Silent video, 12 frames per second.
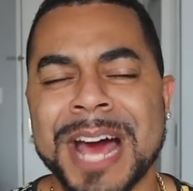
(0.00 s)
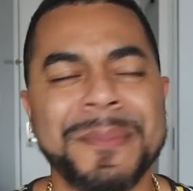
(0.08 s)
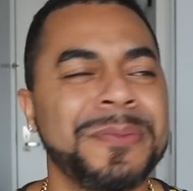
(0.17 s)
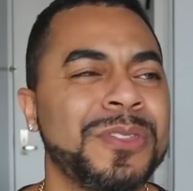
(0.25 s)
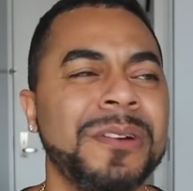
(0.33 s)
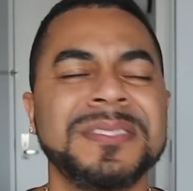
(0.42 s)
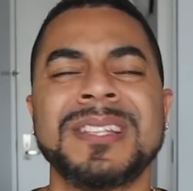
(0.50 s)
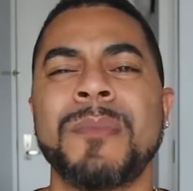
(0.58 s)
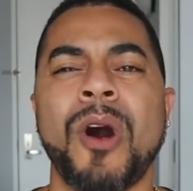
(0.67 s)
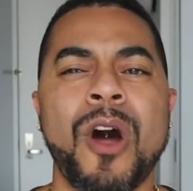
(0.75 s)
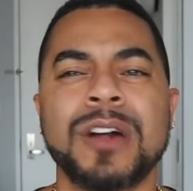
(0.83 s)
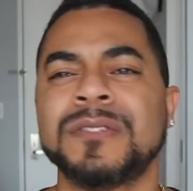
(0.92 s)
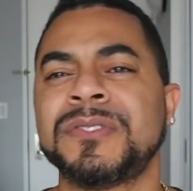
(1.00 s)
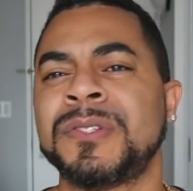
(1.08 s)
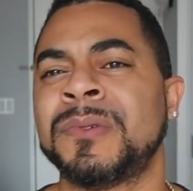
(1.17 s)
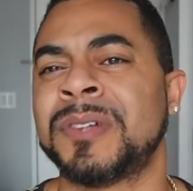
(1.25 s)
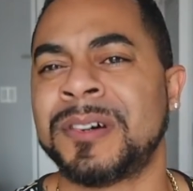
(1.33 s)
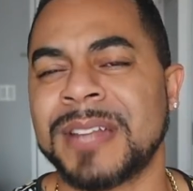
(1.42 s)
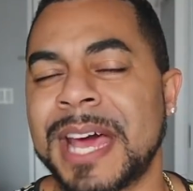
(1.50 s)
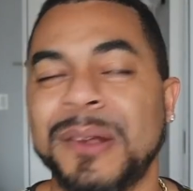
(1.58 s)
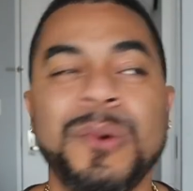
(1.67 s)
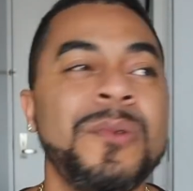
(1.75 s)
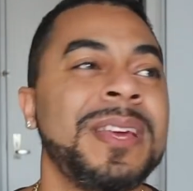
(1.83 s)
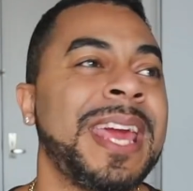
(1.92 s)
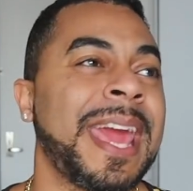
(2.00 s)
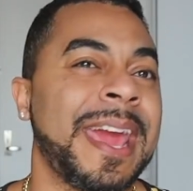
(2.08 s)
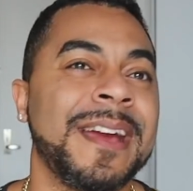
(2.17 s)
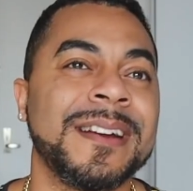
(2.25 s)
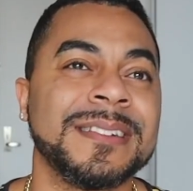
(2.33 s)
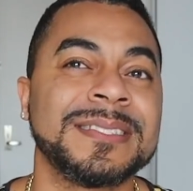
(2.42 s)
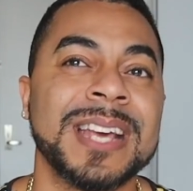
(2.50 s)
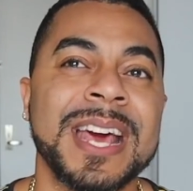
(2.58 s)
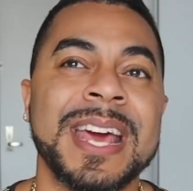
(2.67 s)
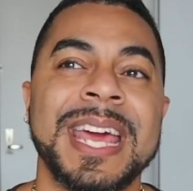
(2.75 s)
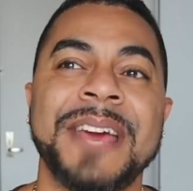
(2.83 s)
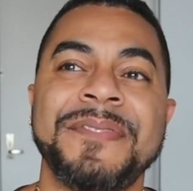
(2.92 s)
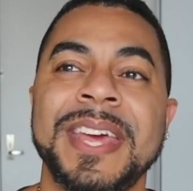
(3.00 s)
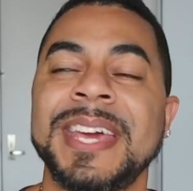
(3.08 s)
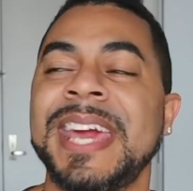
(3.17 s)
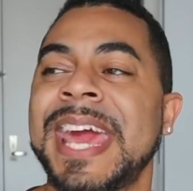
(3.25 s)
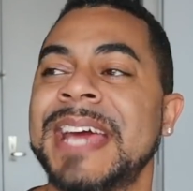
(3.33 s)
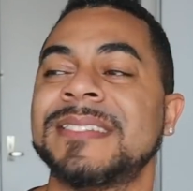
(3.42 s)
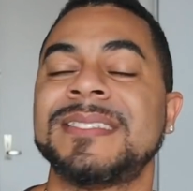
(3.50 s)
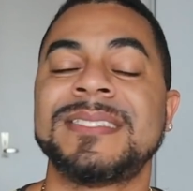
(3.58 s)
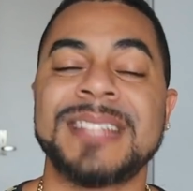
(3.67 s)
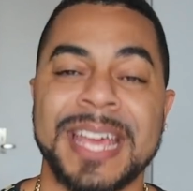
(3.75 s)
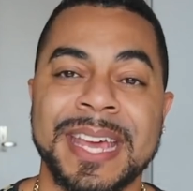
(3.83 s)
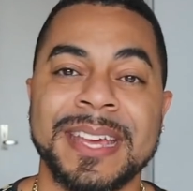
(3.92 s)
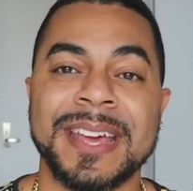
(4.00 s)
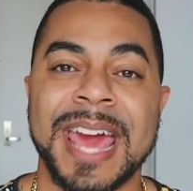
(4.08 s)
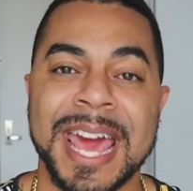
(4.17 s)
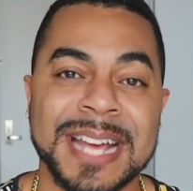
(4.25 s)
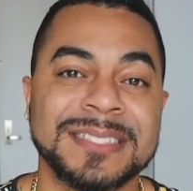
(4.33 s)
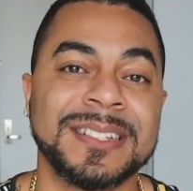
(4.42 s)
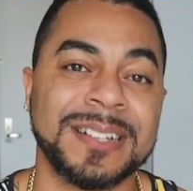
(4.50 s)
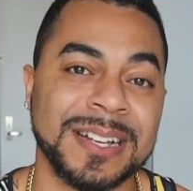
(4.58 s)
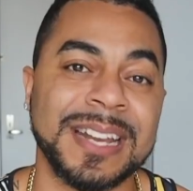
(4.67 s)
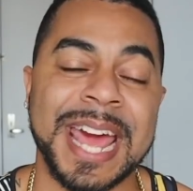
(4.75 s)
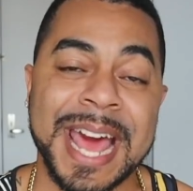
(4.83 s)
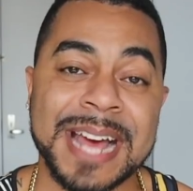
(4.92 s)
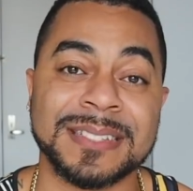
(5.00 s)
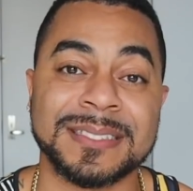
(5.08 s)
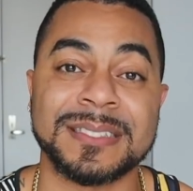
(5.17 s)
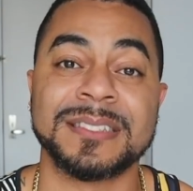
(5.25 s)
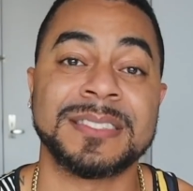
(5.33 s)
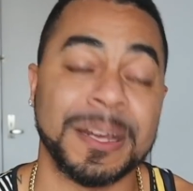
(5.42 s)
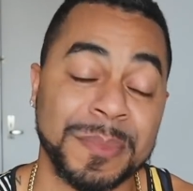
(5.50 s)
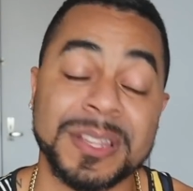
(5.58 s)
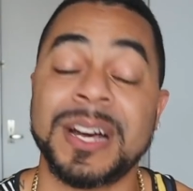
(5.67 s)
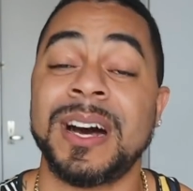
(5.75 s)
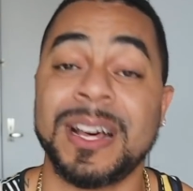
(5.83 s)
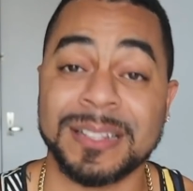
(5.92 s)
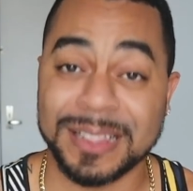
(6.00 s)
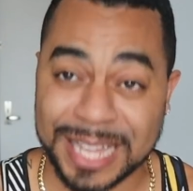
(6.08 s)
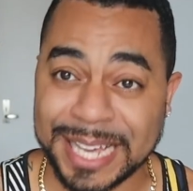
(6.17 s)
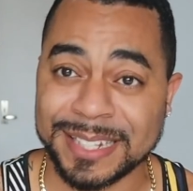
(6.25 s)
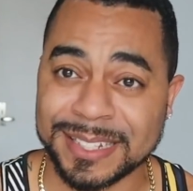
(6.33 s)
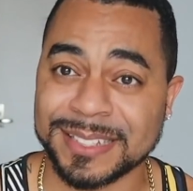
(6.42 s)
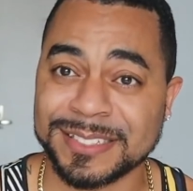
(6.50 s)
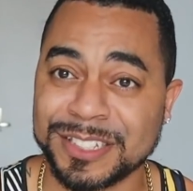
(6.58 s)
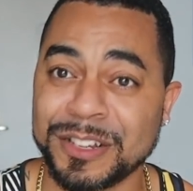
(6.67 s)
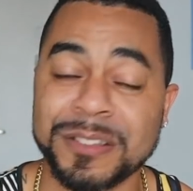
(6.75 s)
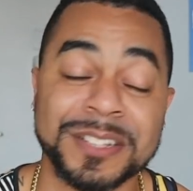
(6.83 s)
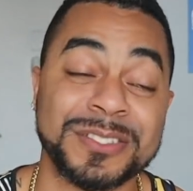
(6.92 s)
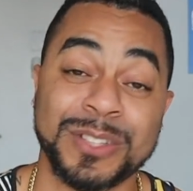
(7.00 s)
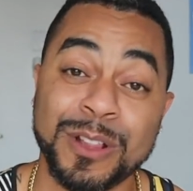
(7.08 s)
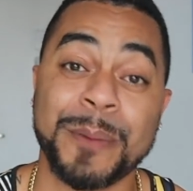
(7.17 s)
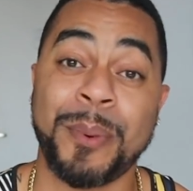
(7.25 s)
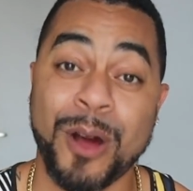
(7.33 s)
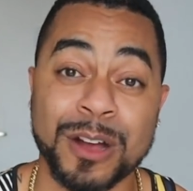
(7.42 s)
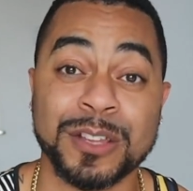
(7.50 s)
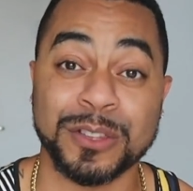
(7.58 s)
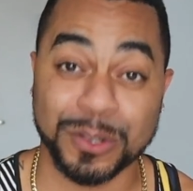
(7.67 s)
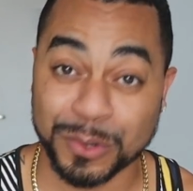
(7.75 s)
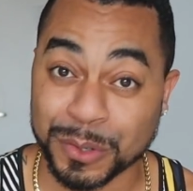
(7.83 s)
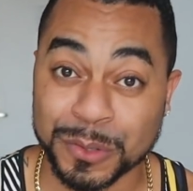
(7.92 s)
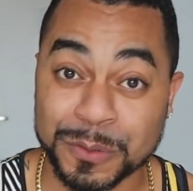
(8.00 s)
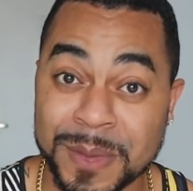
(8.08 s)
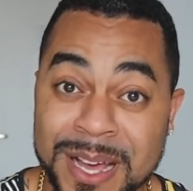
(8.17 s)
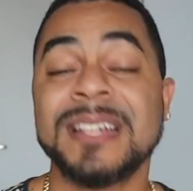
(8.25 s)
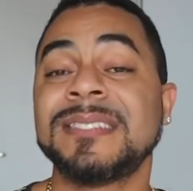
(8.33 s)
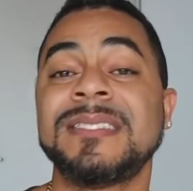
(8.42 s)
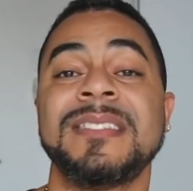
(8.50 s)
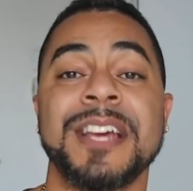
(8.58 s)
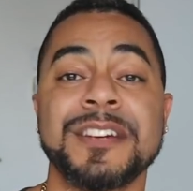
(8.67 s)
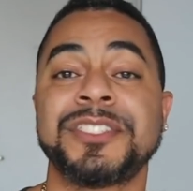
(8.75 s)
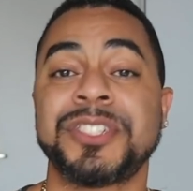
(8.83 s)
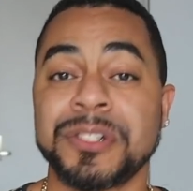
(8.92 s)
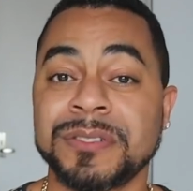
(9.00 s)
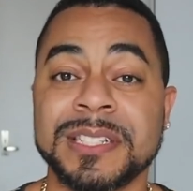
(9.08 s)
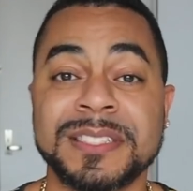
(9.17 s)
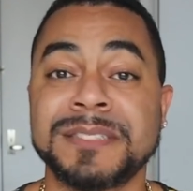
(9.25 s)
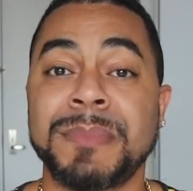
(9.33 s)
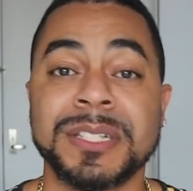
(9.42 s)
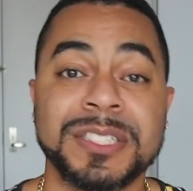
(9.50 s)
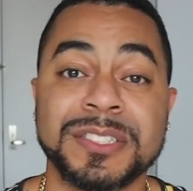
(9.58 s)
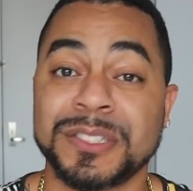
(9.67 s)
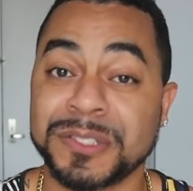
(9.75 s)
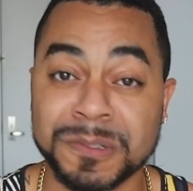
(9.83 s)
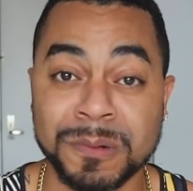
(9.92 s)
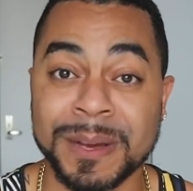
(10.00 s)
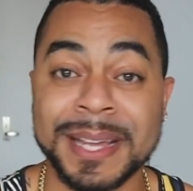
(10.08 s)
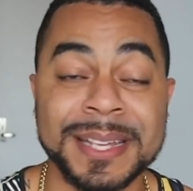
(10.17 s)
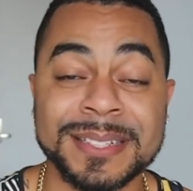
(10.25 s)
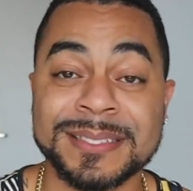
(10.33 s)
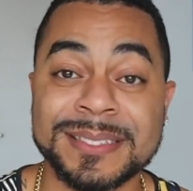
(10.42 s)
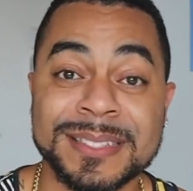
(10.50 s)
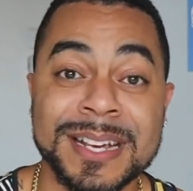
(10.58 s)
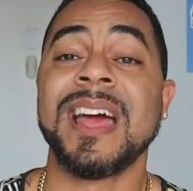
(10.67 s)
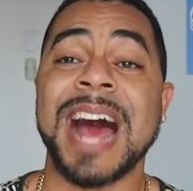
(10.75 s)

I mean, throw some auto-tune on that. Who cares if they can't sing as good as some of the other ladies? You know, they're still a part of the group. This is their show just as much as the twins.